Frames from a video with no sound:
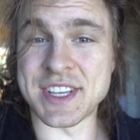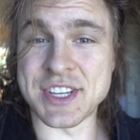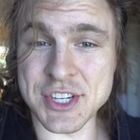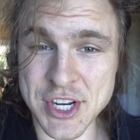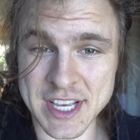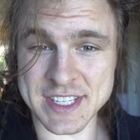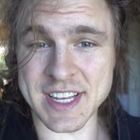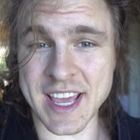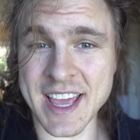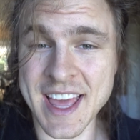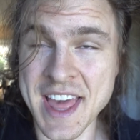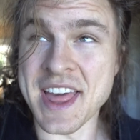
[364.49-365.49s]
is chest
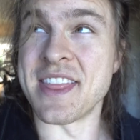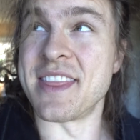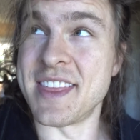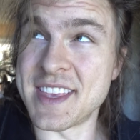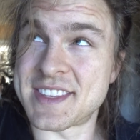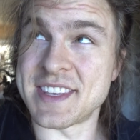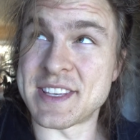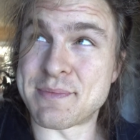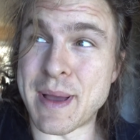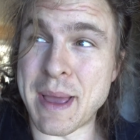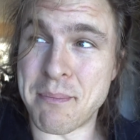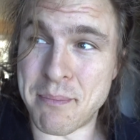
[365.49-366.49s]
day. This is
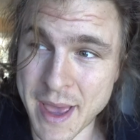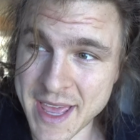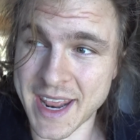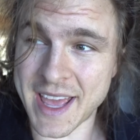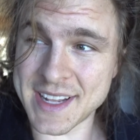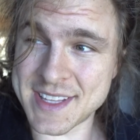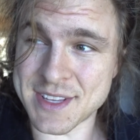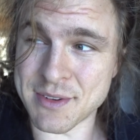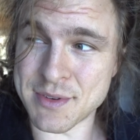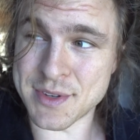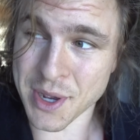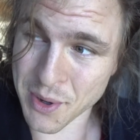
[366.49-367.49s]
my bedhead, so
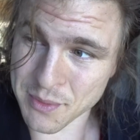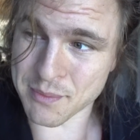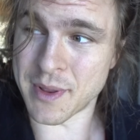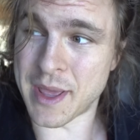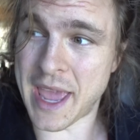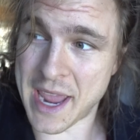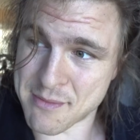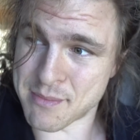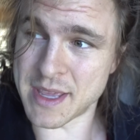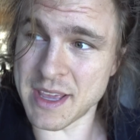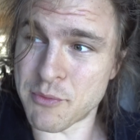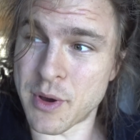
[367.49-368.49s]
don't hate
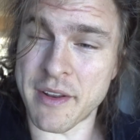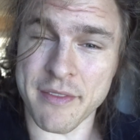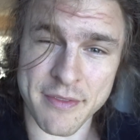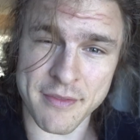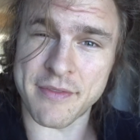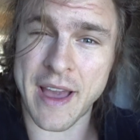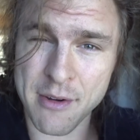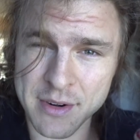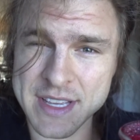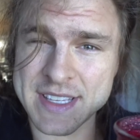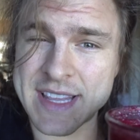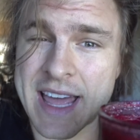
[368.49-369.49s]
me. What I've found
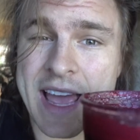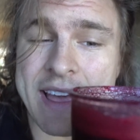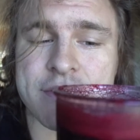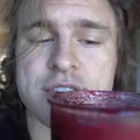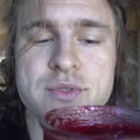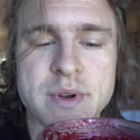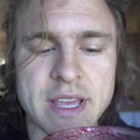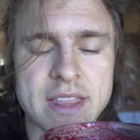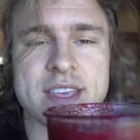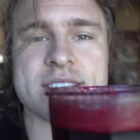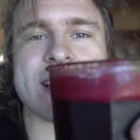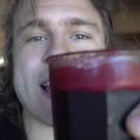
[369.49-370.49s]
is that I have to drink
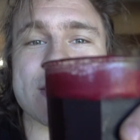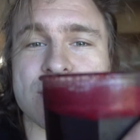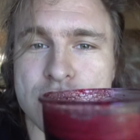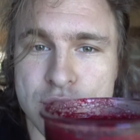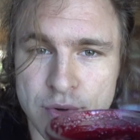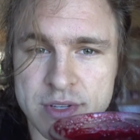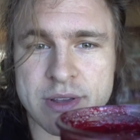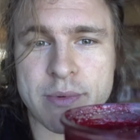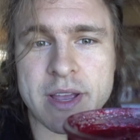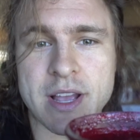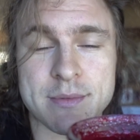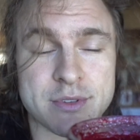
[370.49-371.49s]
this as soon as I
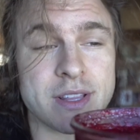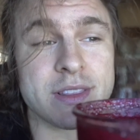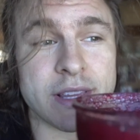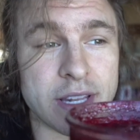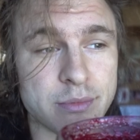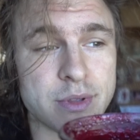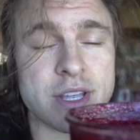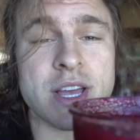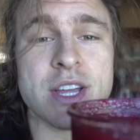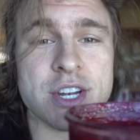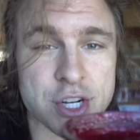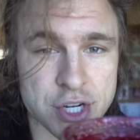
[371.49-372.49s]
wake up, so I literally
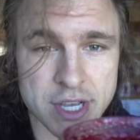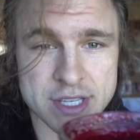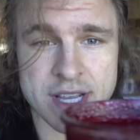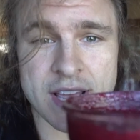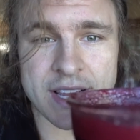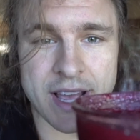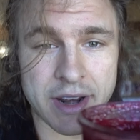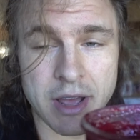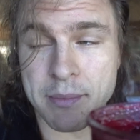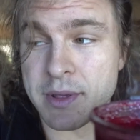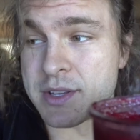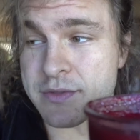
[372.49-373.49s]
just got
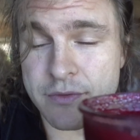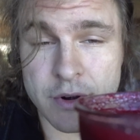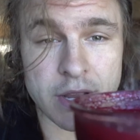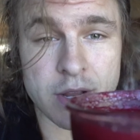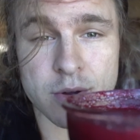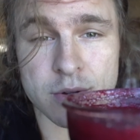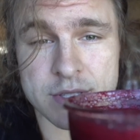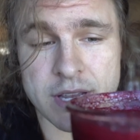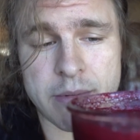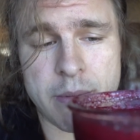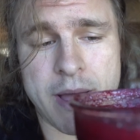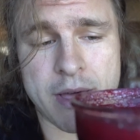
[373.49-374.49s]
up. It is freaking cold, so I
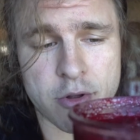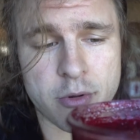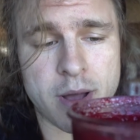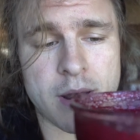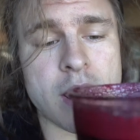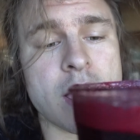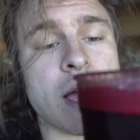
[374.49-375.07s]
got my bathrobe on.